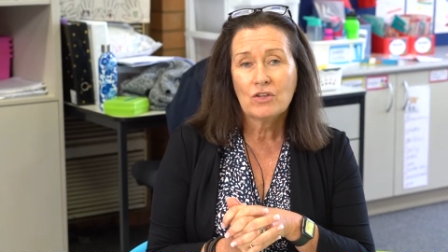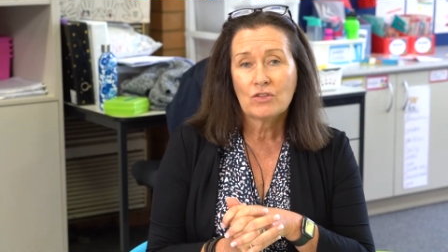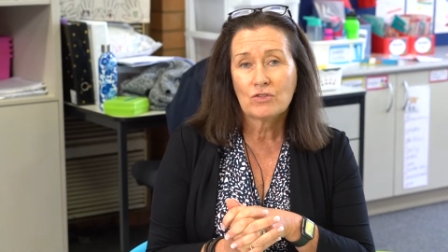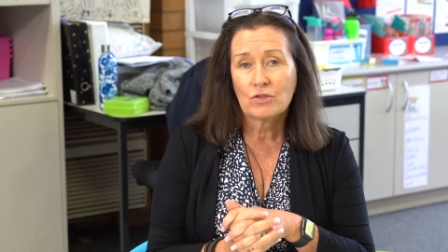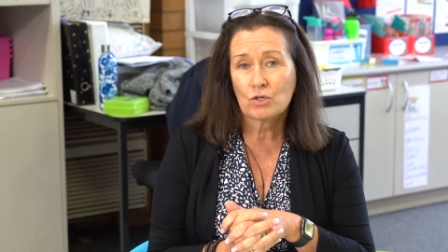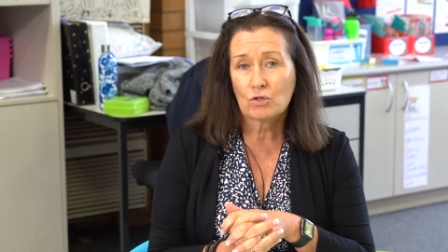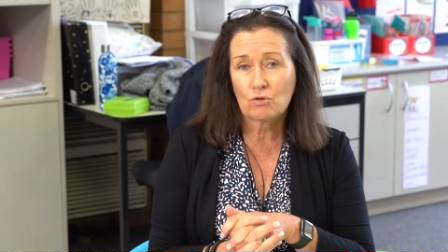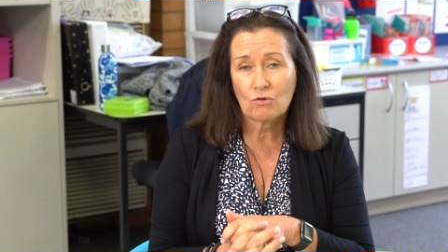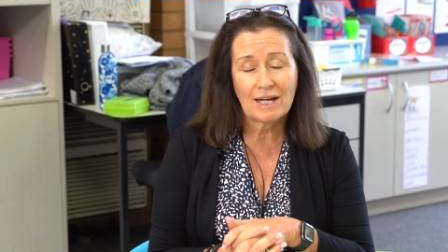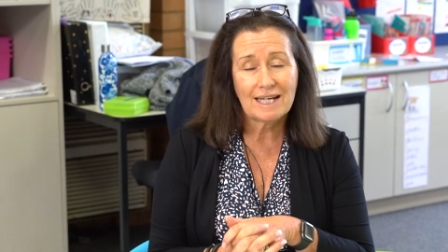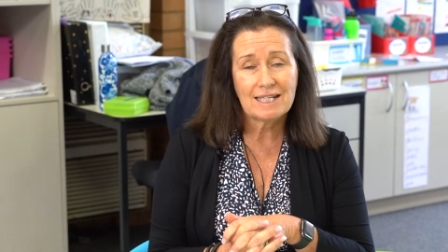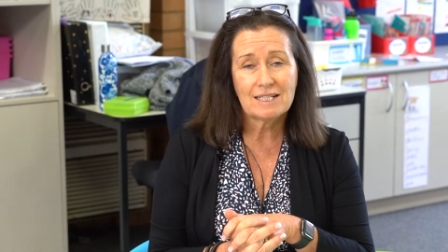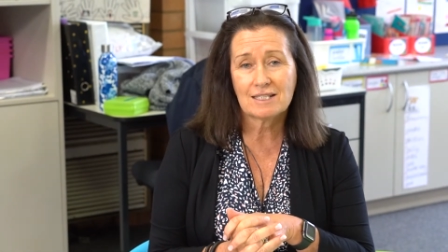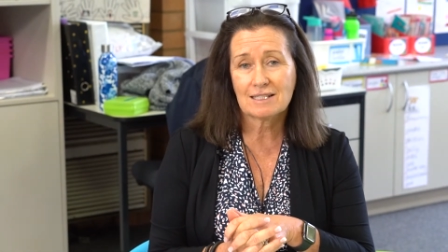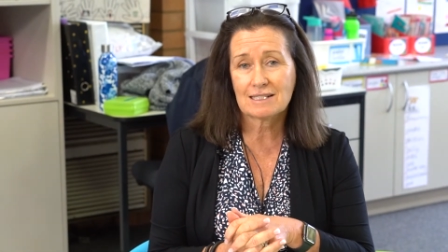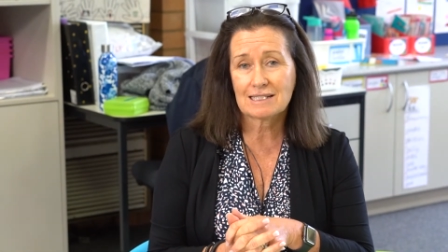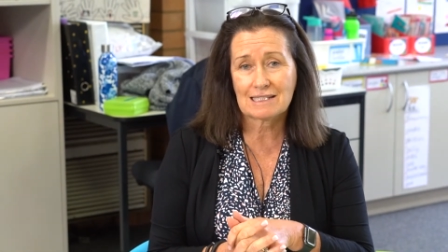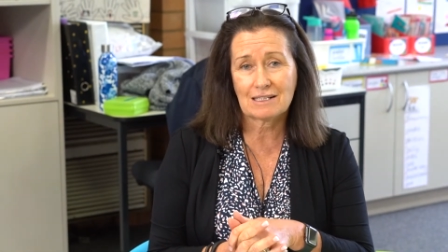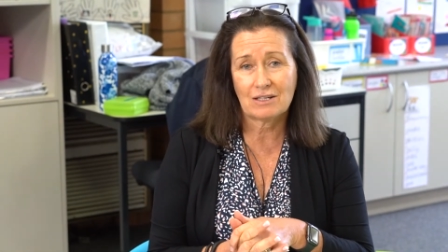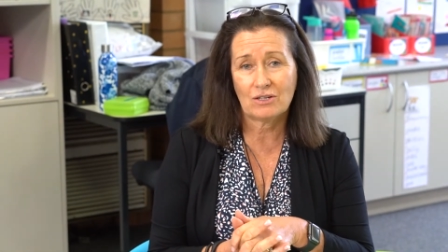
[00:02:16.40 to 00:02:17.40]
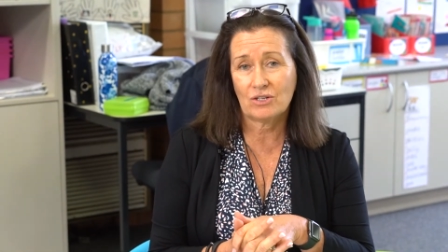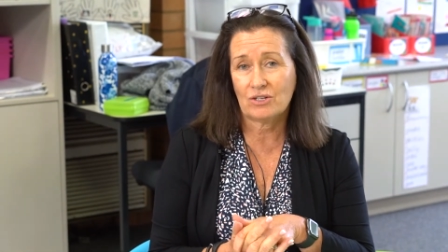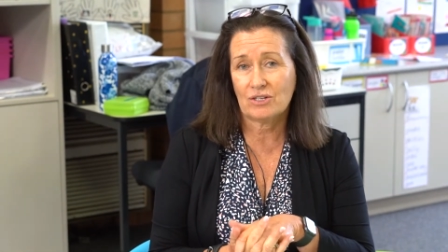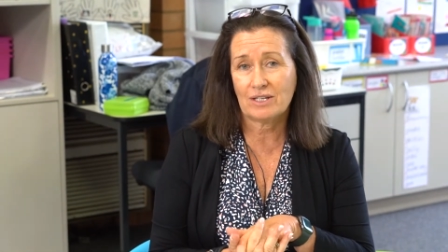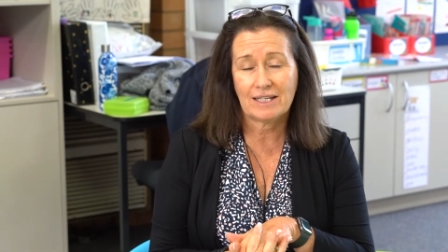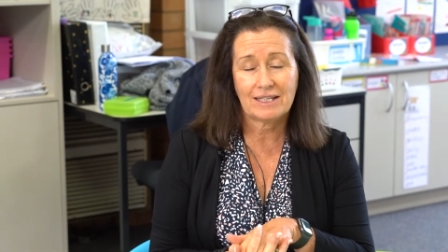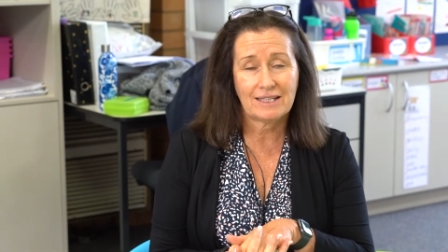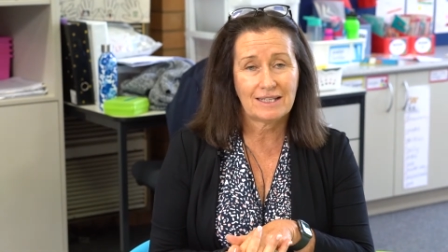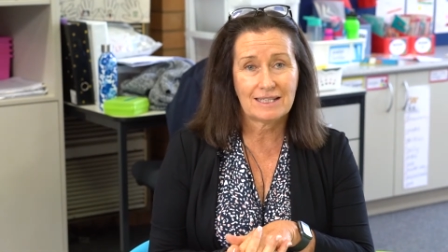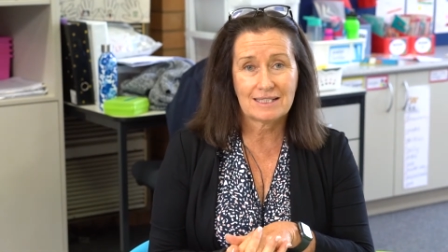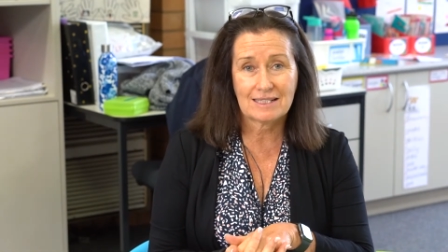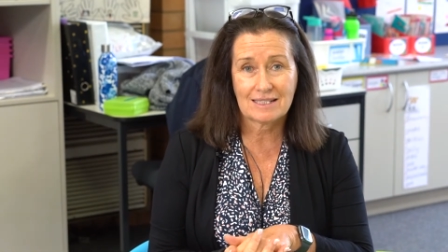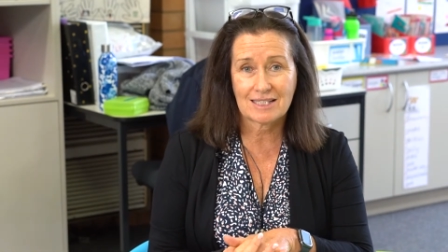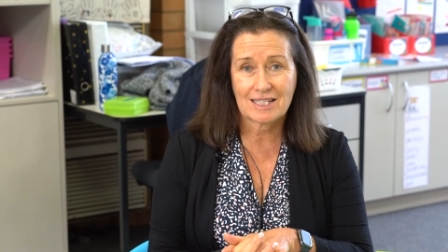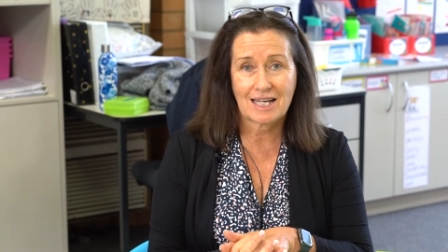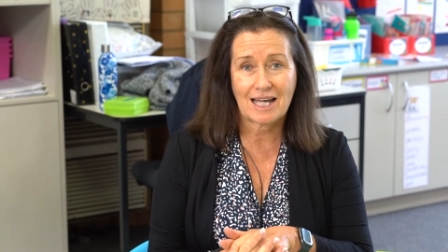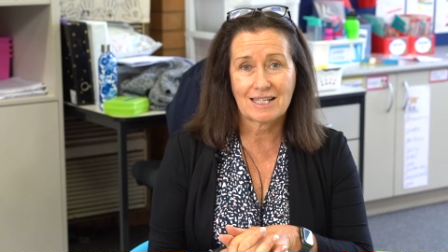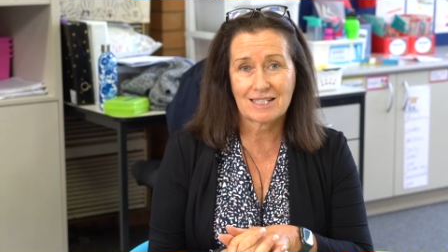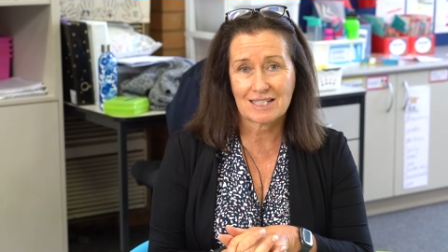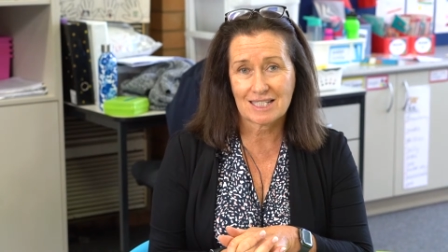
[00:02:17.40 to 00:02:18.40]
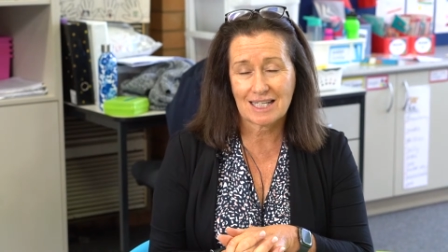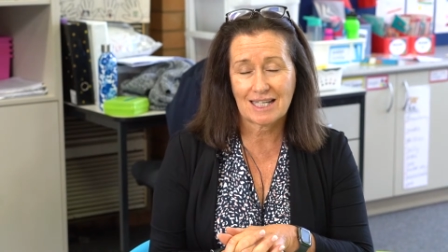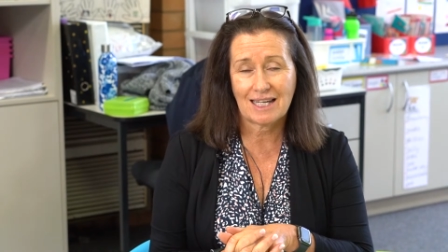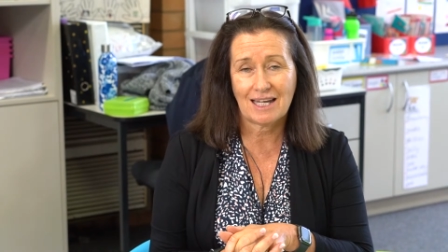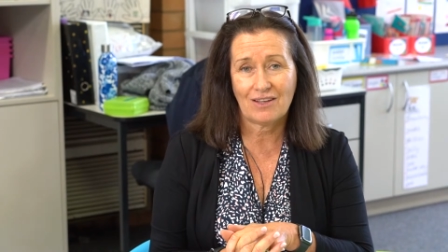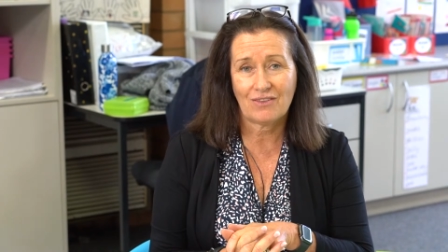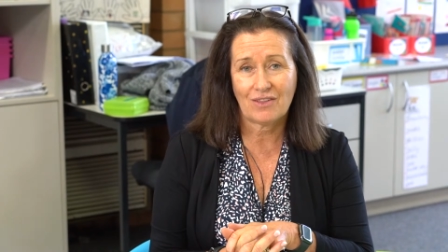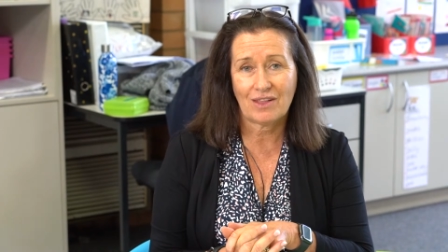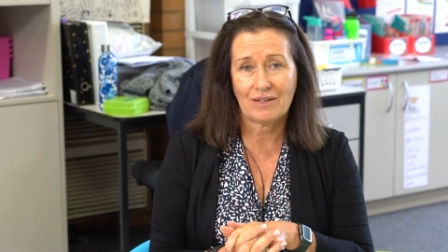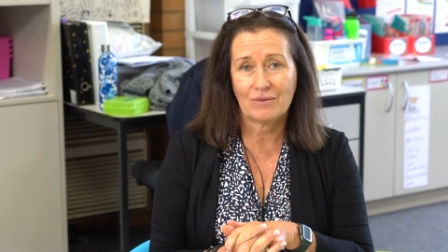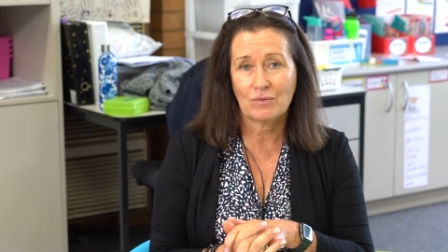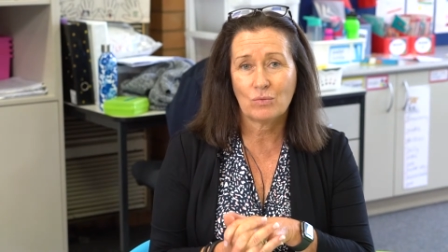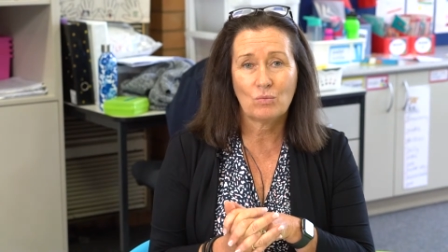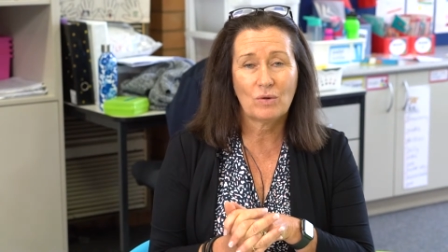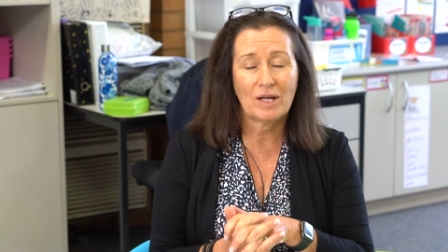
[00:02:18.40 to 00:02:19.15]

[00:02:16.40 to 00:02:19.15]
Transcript: The greatest learning is done together,